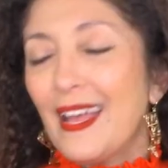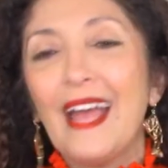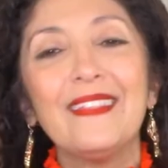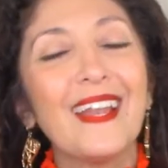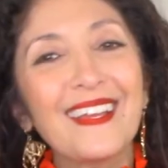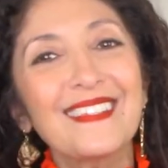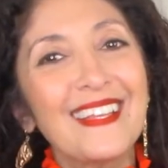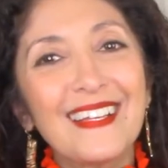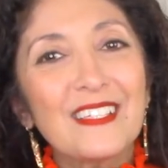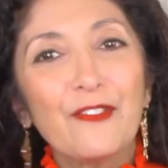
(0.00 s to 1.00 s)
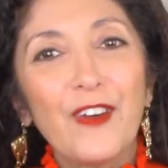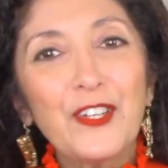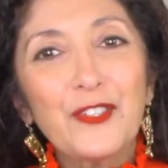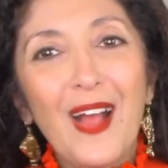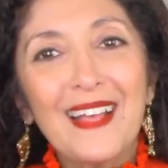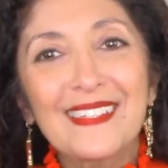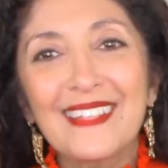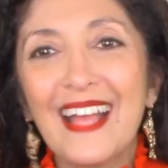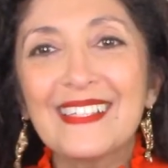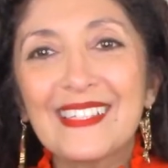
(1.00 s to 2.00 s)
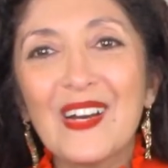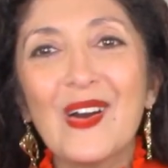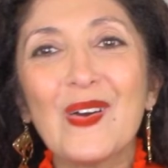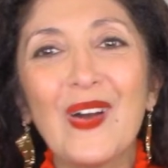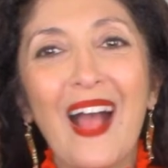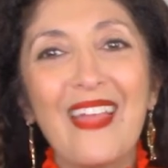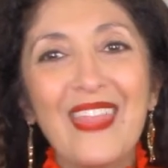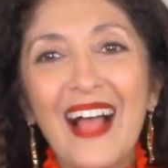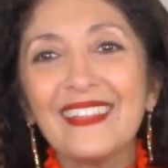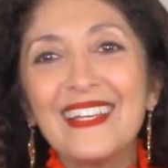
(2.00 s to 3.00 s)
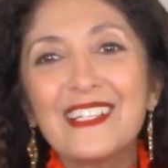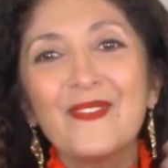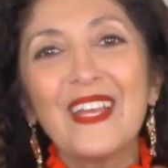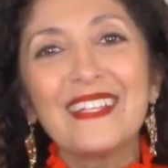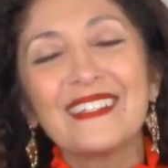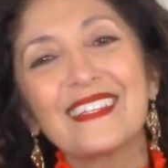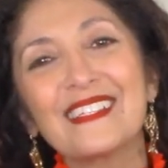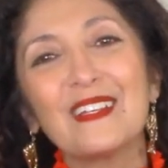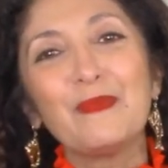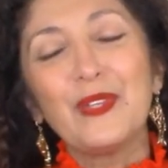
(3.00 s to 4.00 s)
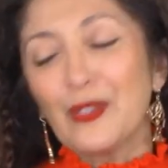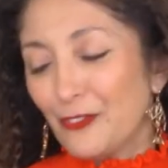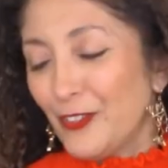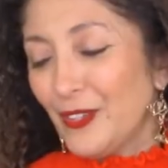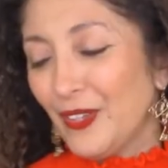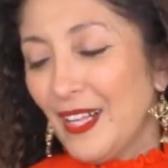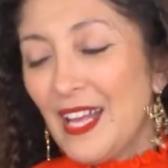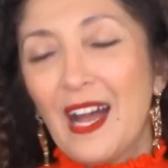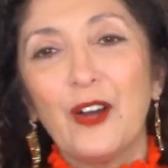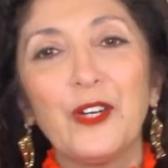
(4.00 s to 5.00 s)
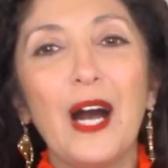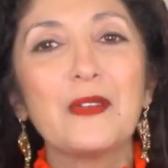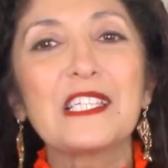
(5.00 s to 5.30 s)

And the next thing is a fun dress. And so that leads me into this beautiful uh,